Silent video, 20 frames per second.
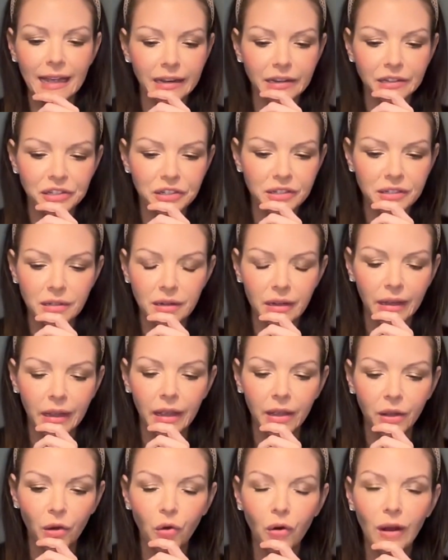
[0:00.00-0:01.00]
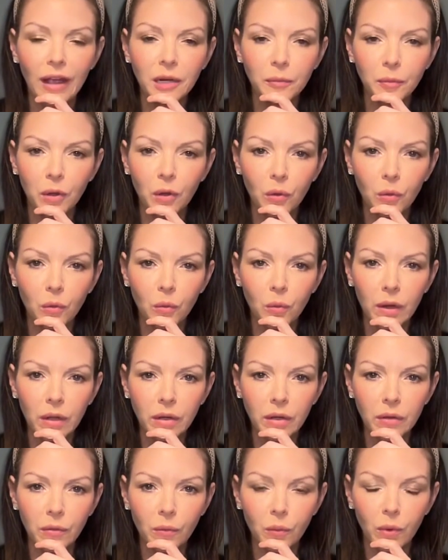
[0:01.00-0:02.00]
and it's just incredible
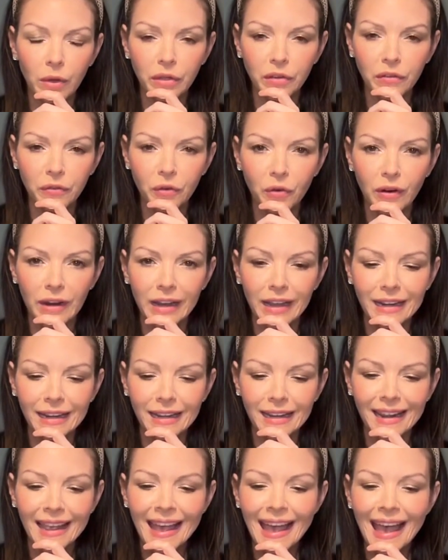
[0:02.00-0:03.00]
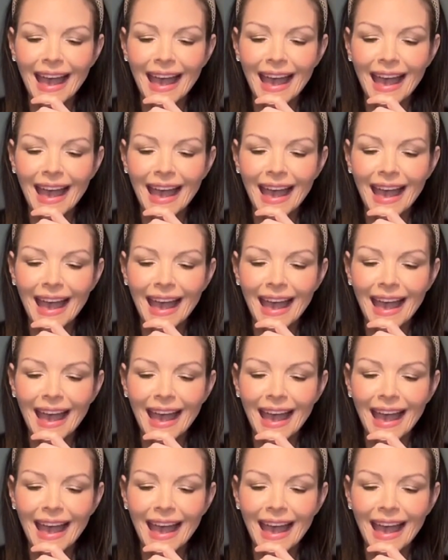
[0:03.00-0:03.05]
what you've created.